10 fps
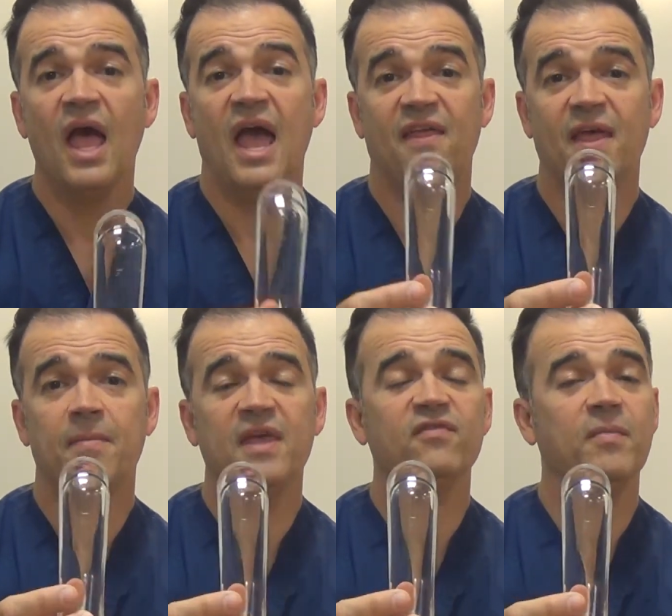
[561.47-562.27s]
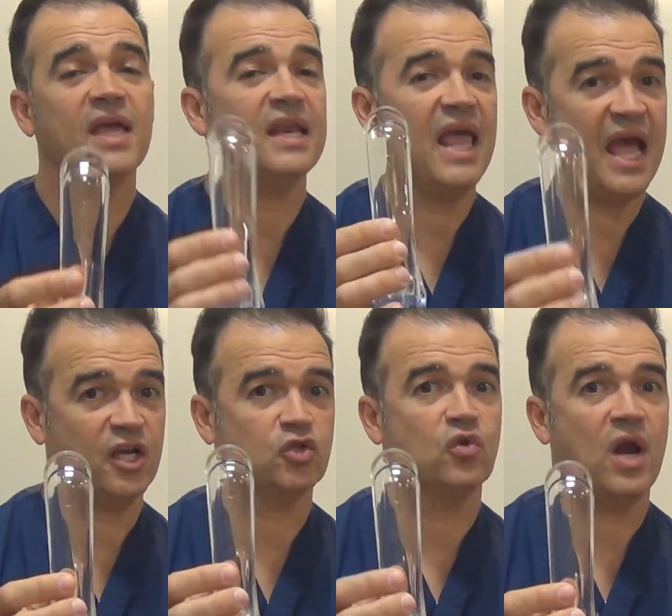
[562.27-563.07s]
And then even make an
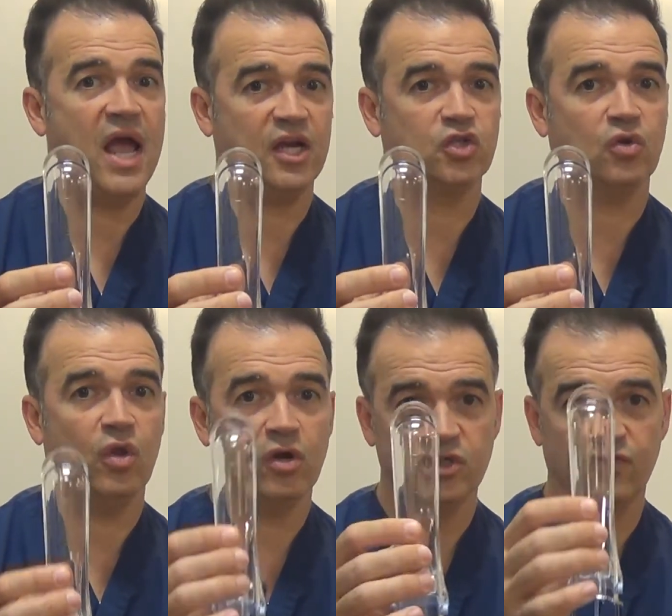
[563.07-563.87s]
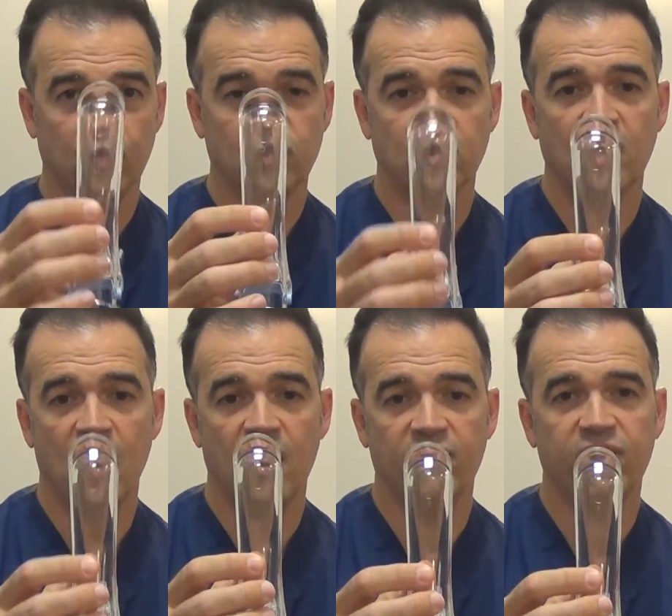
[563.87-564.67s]
extra large version
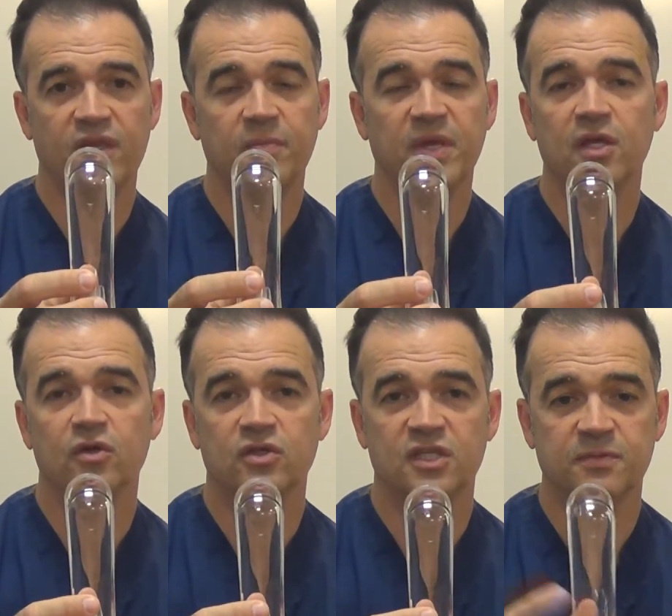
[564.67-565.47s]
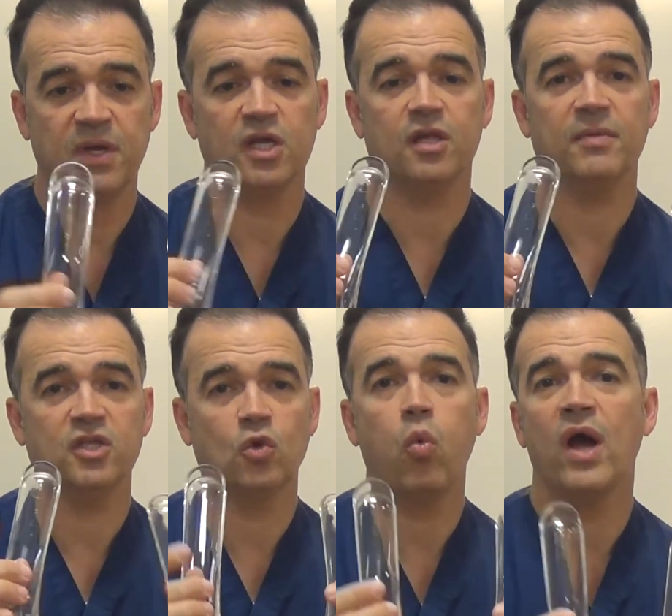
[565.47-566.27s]
of the Peterson speculum
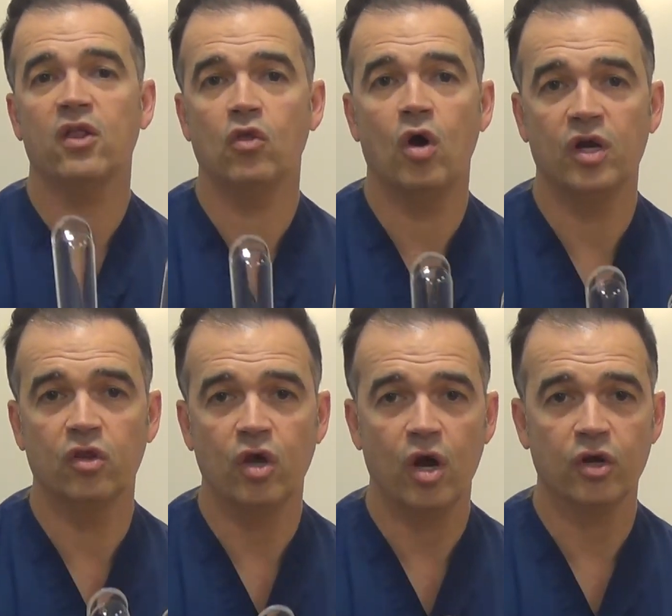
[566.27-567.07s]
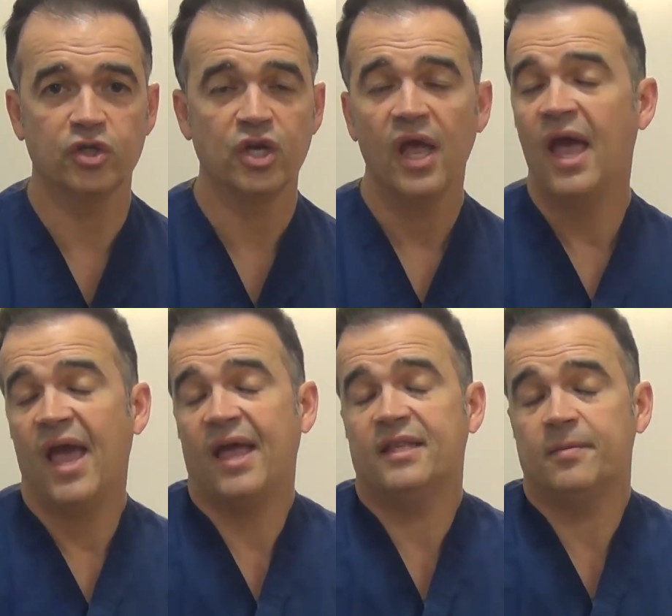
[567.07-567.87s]
that's quite long and large.
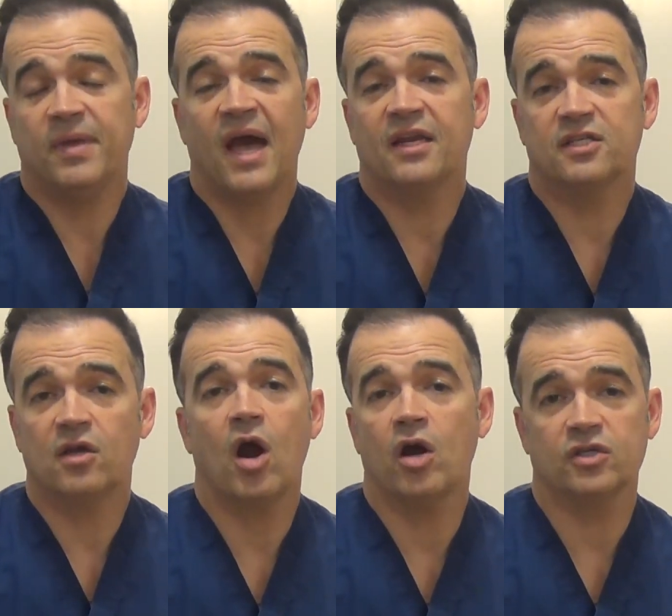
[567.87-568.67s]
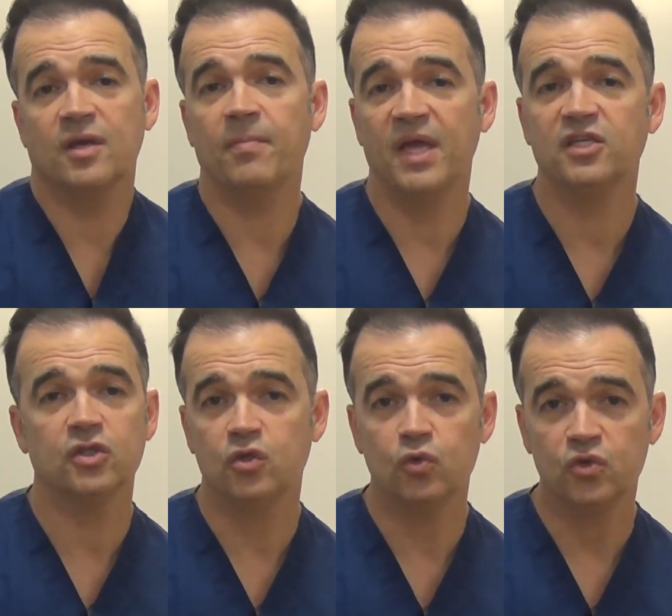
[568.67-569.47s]
And to be honest, there are some
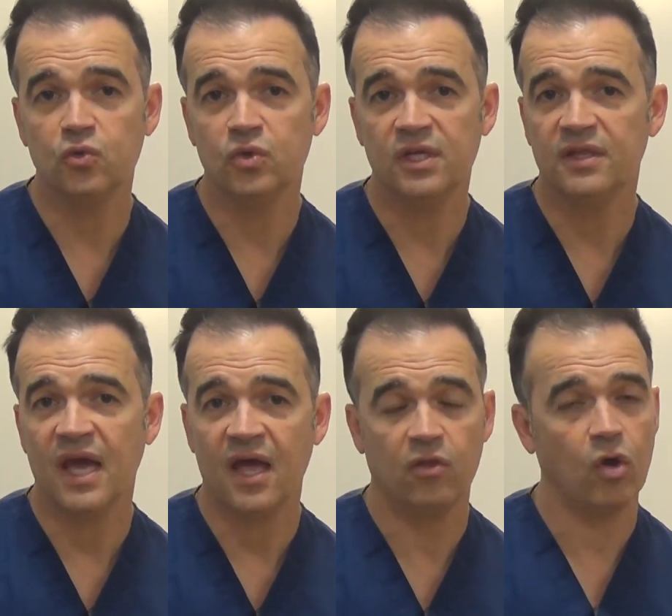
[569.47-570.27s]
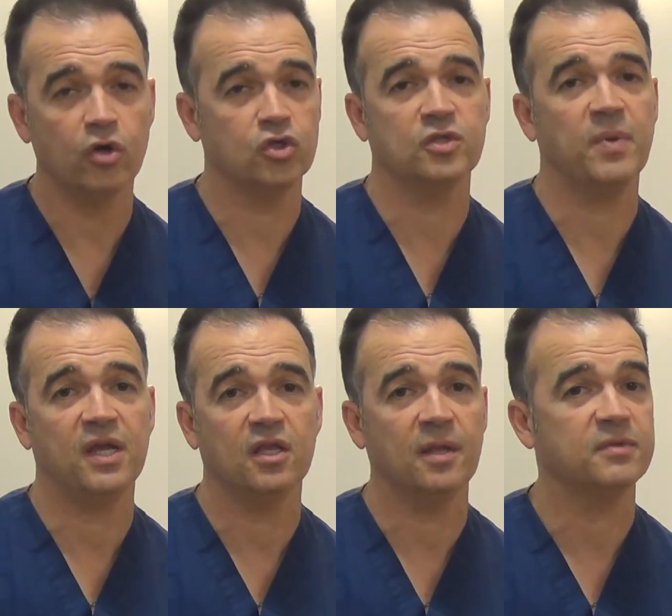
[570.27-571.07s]
patients who do need that larger
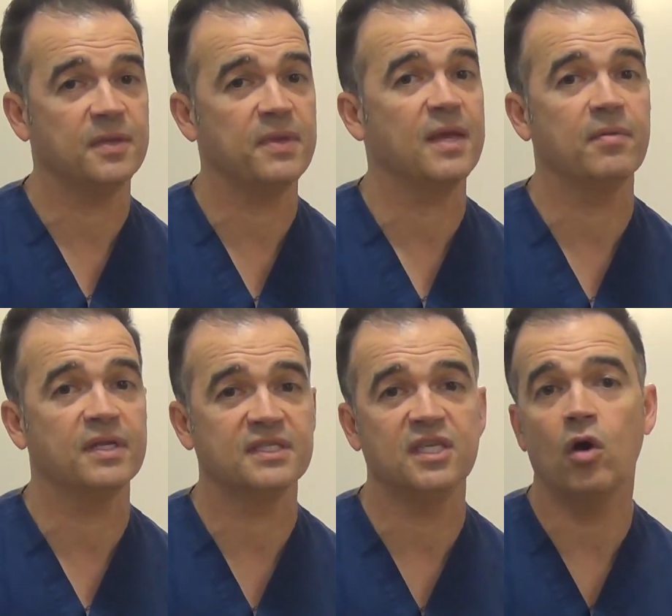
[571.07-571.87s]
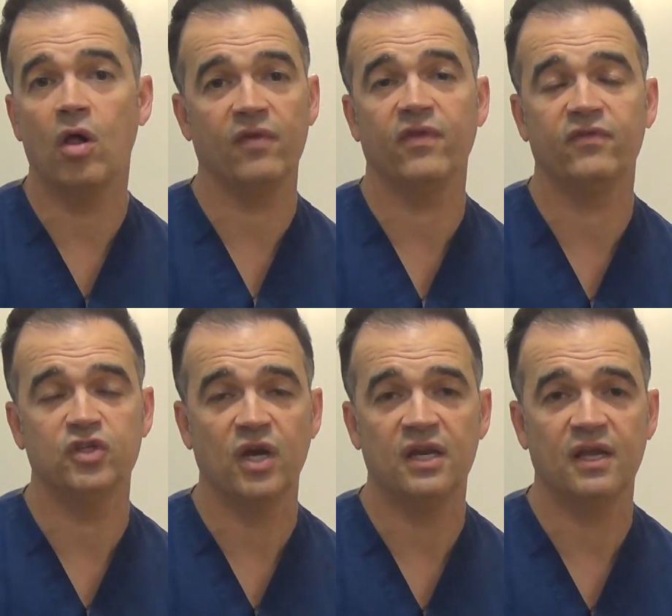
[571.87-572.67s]
speculum to be able to see all of the
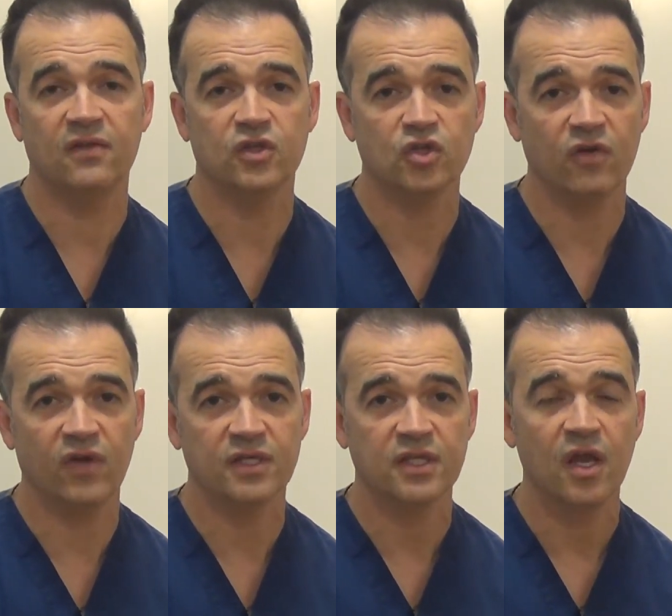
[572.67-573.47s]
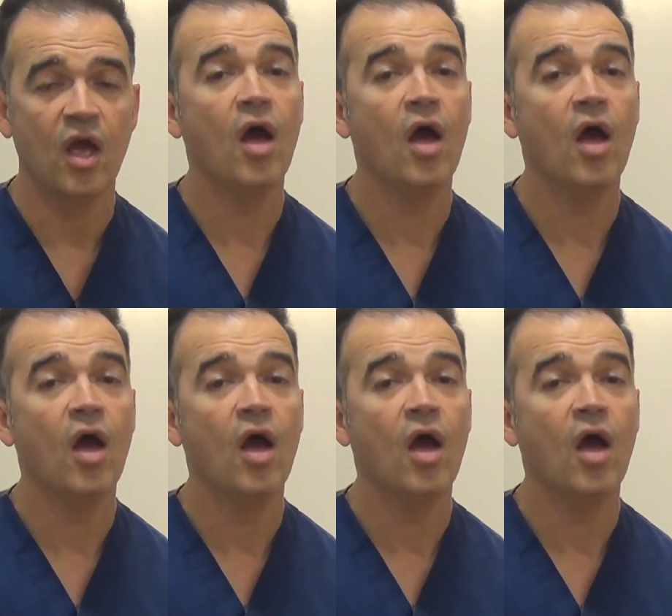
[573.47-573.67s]
vagina and the cervix.